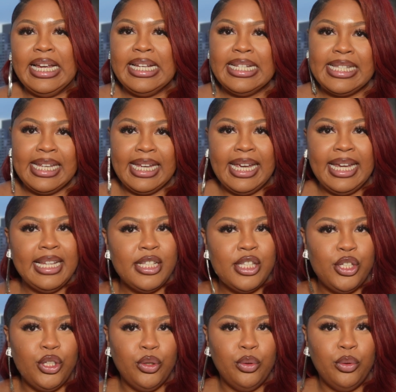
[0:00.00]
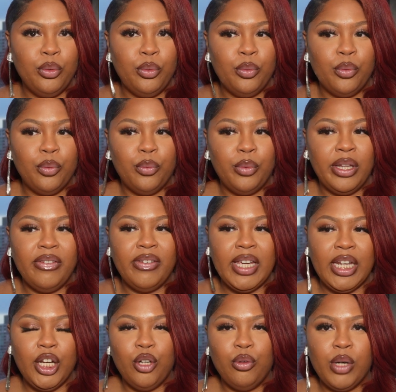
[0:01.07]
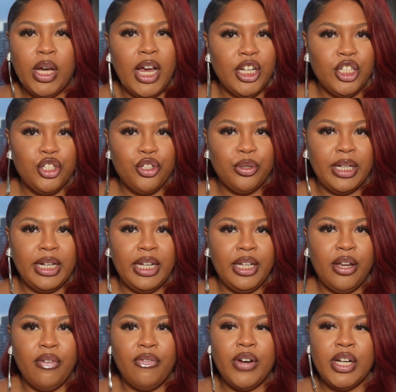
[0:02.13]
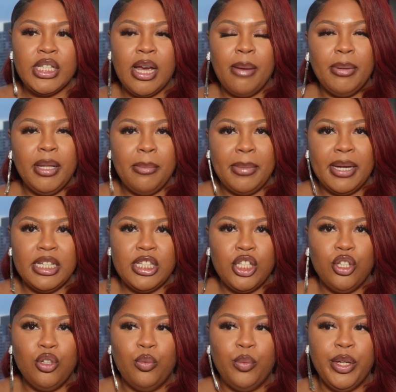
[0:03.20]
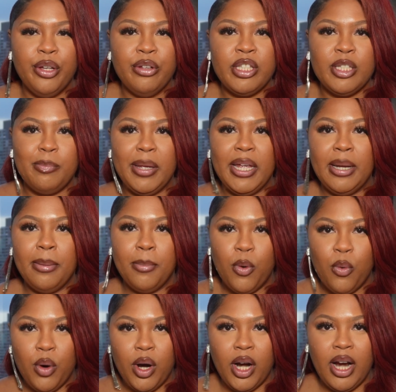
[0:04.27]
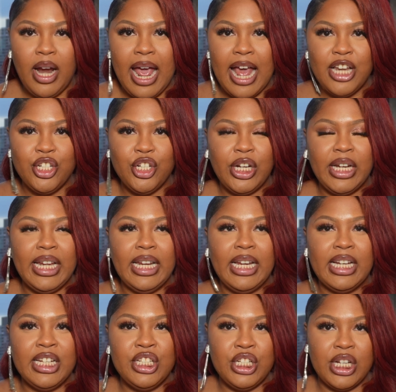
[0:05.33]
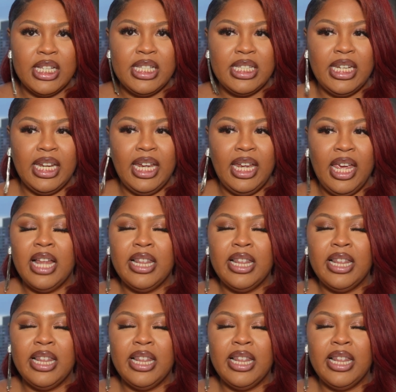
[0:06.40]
easing into living in a new country, your first couple of months, you will spend more as you're getting adjusted.